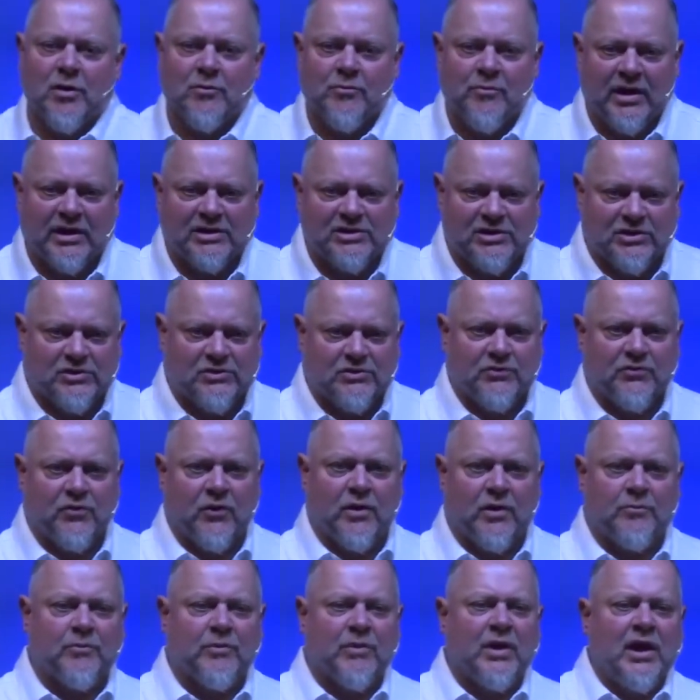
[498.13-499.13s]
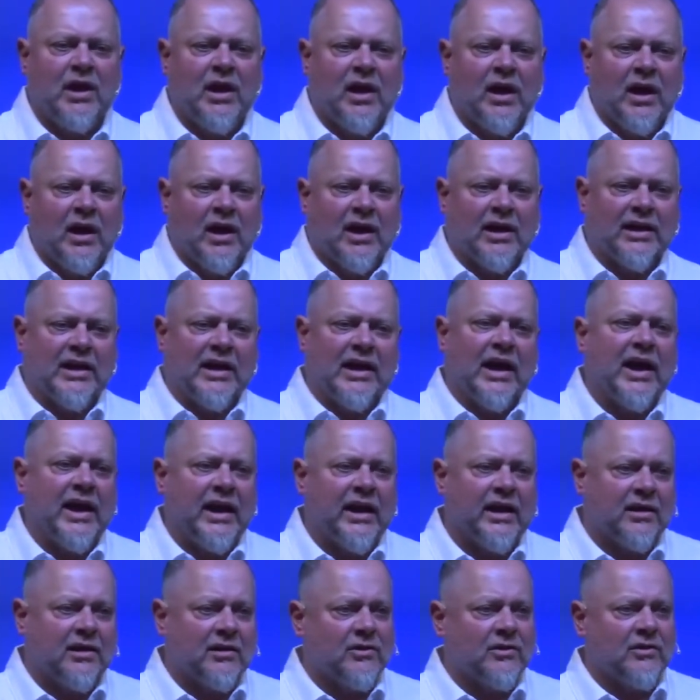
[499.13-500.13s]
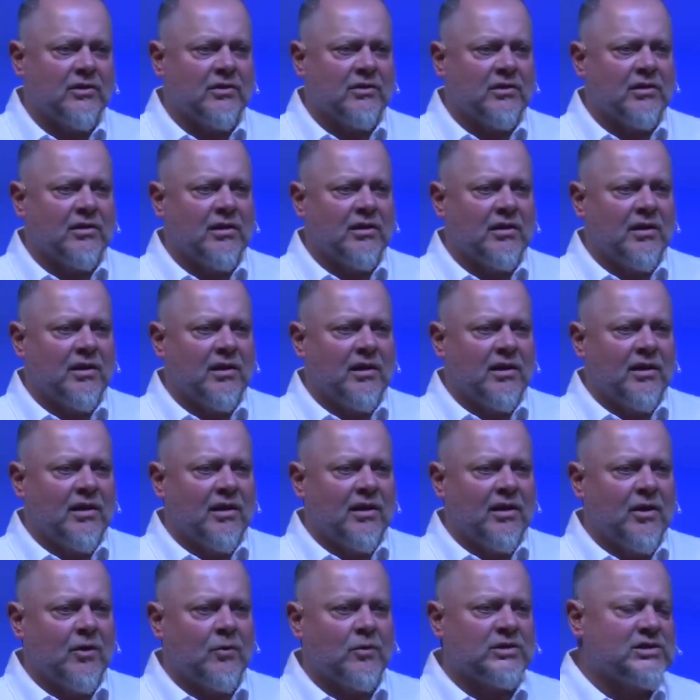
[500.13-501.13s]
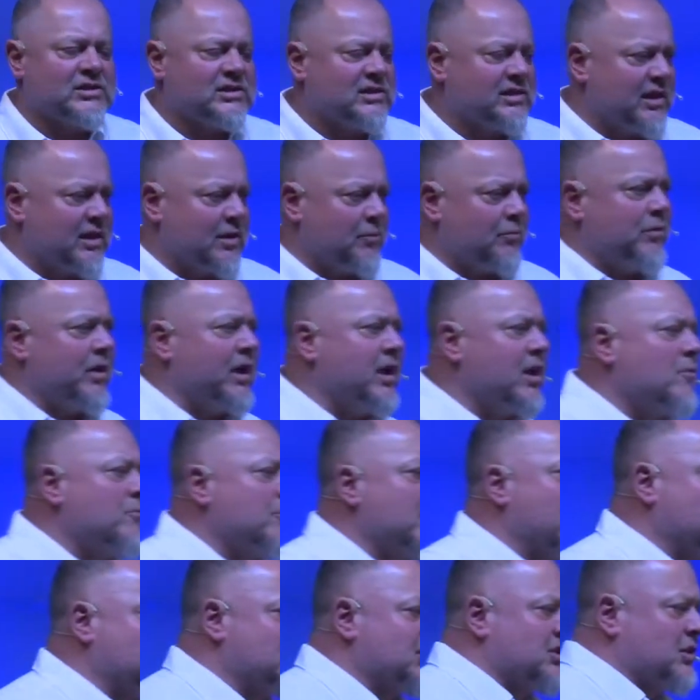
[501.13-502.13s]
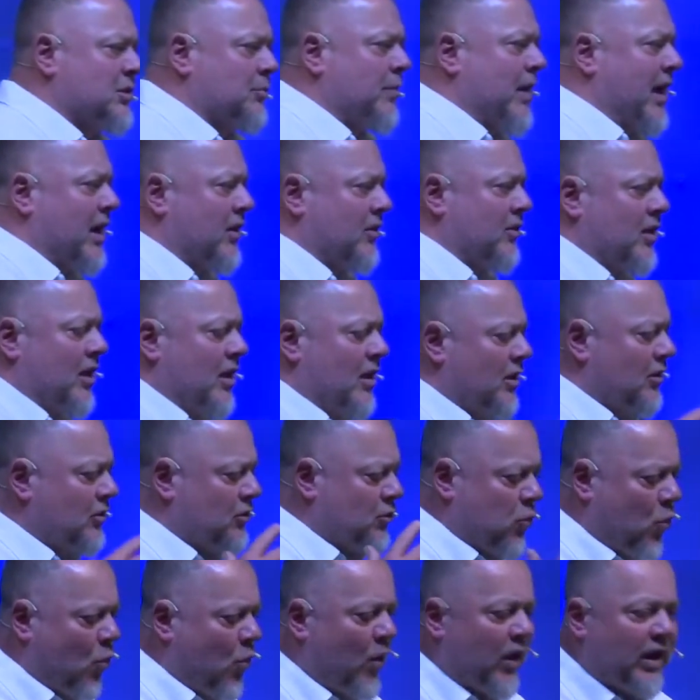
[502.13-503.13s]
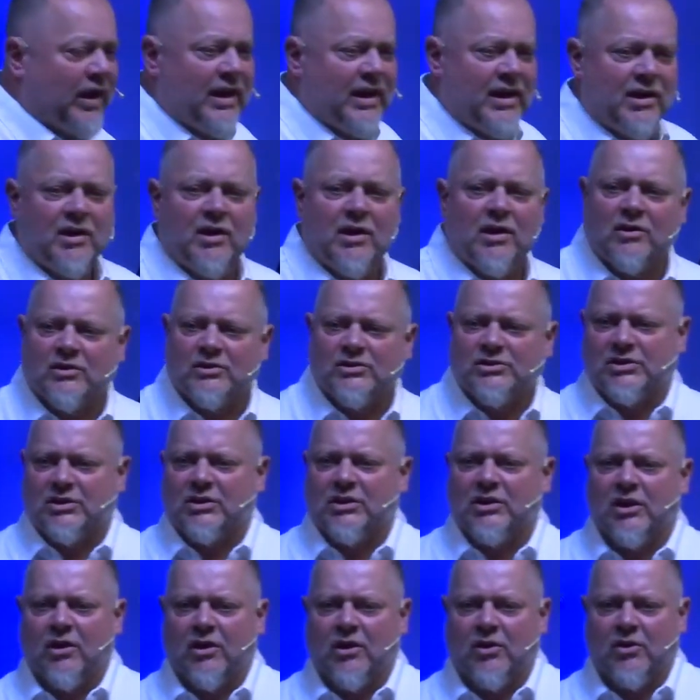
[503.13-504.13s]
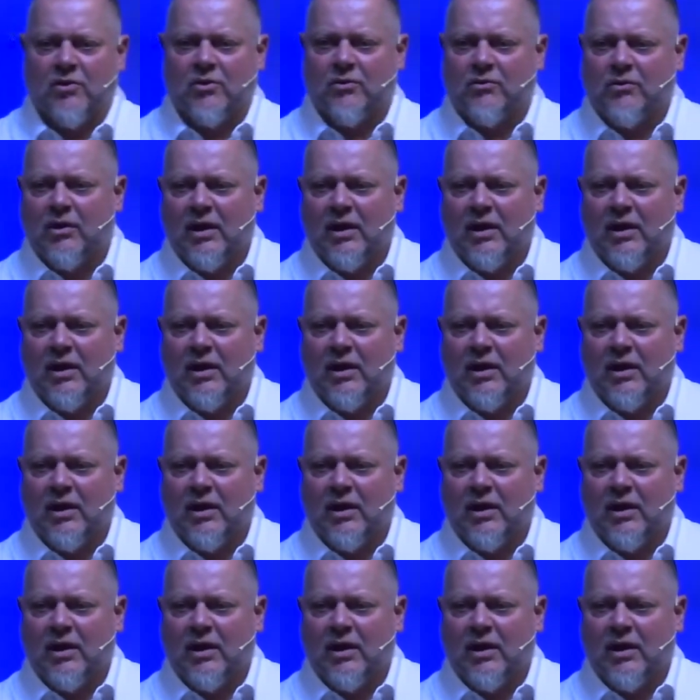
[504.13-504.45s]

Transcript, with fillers: message from a guy who had sent me a message about 20 years ago,